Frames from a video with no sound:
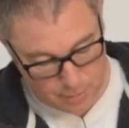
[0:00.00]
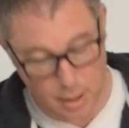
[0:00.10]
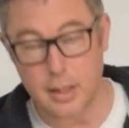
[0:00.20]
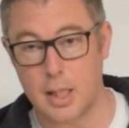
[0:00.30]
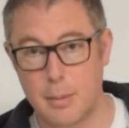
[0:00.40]

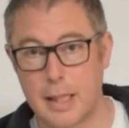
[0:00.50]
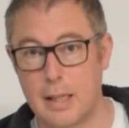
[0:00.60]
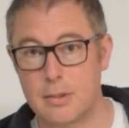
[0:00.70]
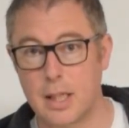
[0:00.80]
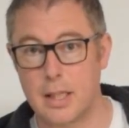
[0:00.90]
Can't get it back
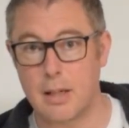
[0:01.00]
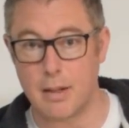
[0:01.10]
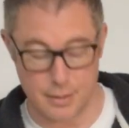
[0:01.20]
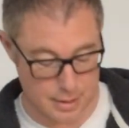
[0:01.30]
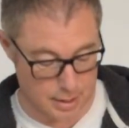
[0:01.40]
out again now,
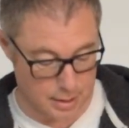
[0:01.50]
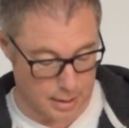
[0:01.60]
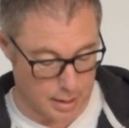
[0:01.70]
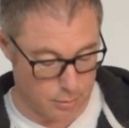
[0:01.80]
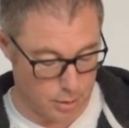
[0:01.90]
having said that
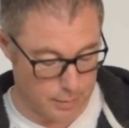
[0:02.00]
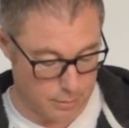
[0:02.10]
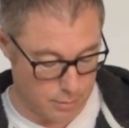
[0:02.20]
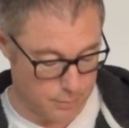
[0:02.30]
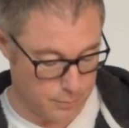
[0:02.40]
they go all the way
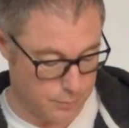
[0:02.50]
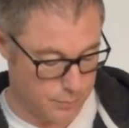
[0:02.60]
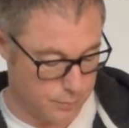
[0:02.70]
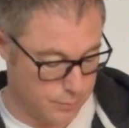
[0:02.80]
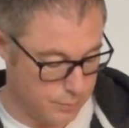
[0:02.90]
through.
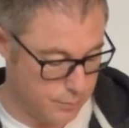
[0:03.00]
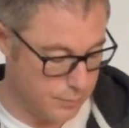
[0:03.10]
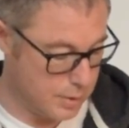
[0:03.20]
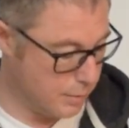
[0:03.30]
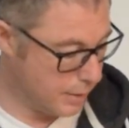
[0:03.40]

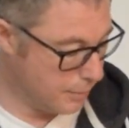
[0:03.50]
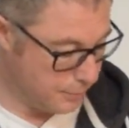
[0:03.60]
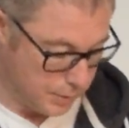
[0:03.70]
There we go.